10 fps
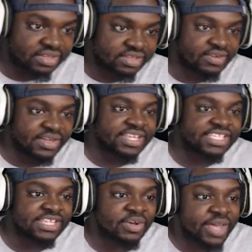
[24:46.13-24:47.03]
Okay,
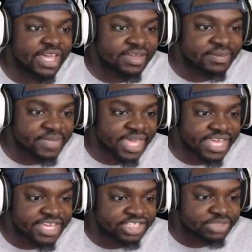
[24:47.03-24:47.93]
so M
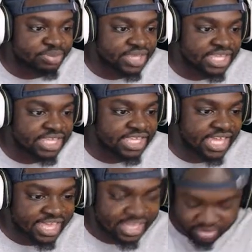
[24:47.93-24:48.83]
H P
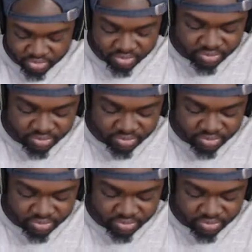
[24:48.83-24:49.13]
A O.